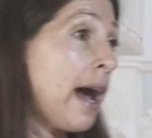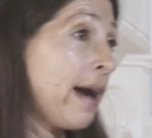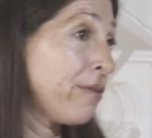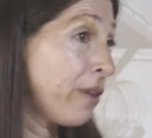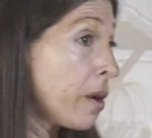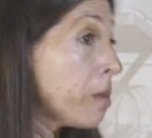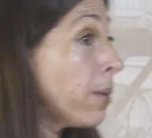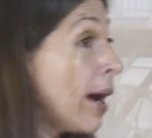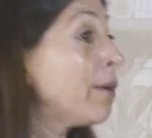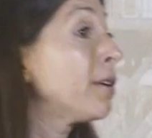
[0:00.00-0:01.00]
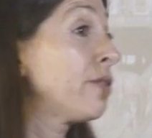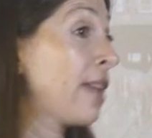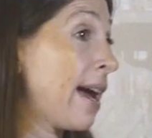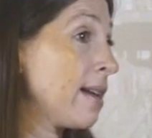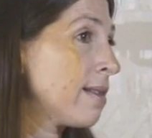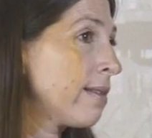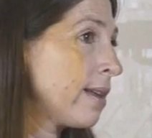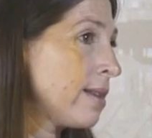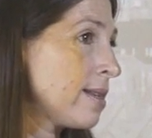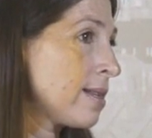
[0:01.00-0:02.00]
I'm very proud of that,
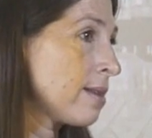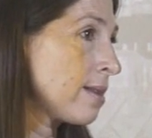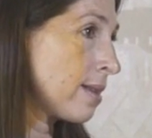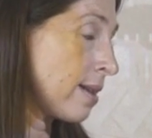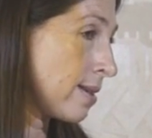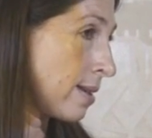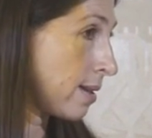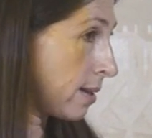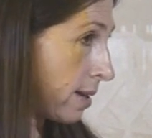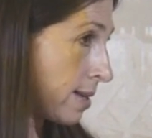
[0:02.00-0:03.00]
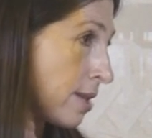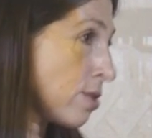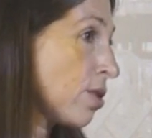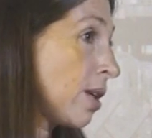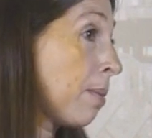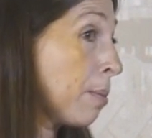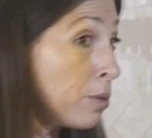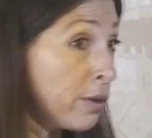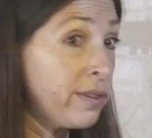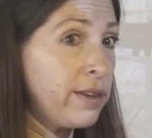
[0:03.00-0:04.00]
that the, the, the, censorship
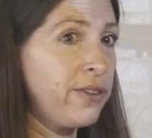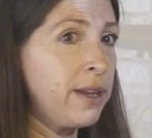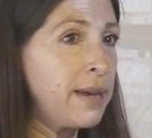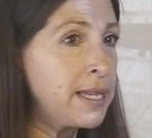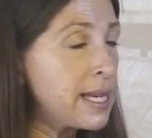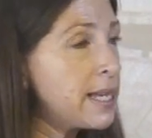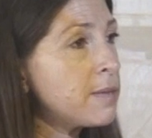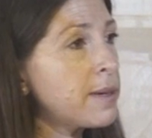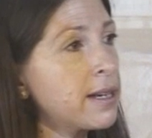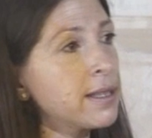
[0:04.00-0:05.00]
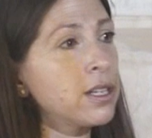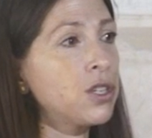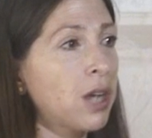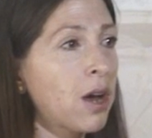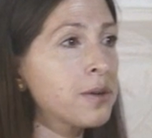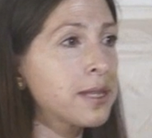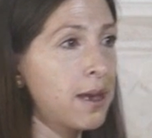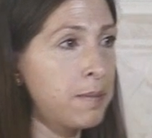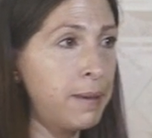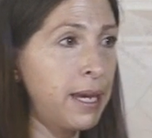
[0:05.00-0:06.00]
approved the film as is because it shows
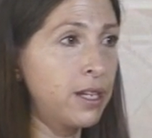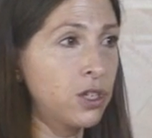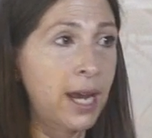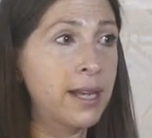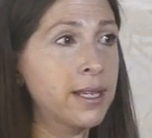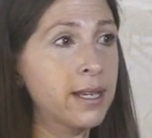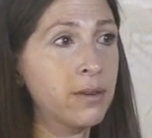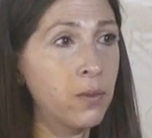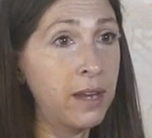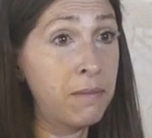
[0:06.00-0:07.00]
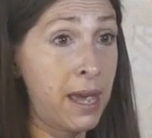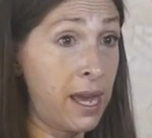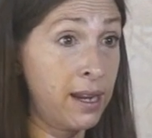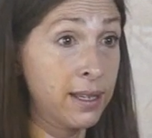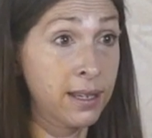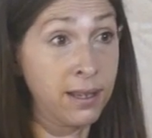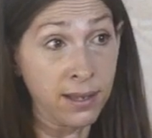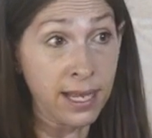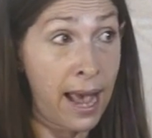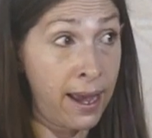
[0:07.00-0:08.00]
a big change that we made as a
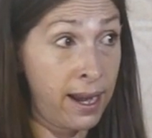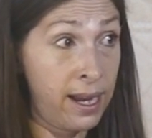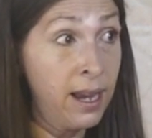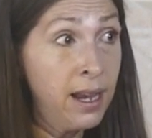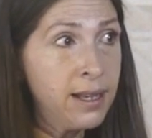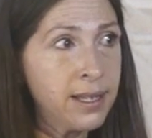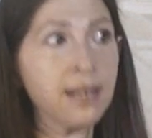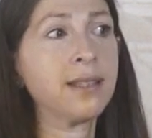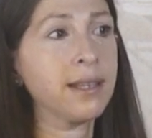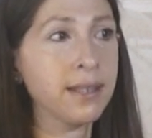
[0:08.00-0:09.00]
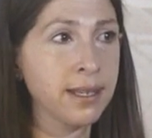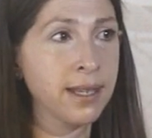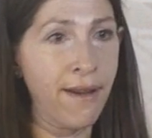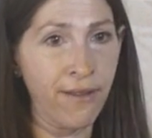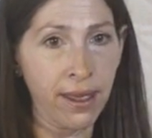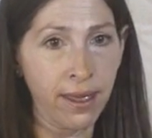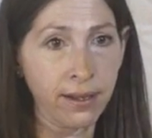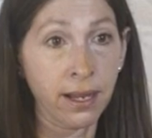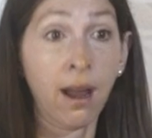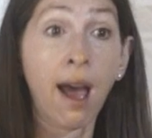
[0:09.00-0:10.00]
society since 67
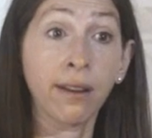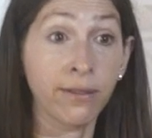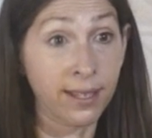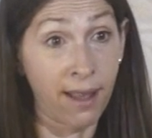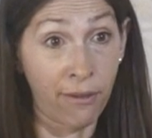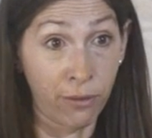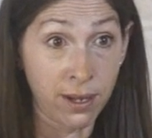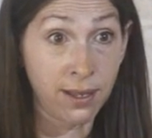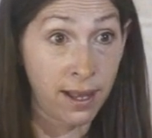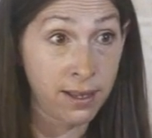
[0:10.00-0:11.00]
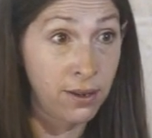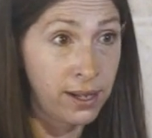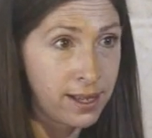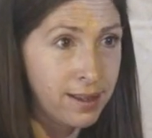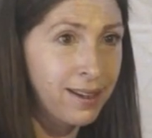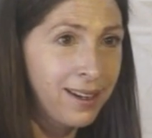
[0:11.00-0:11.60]
that a lot of stuff were censored in.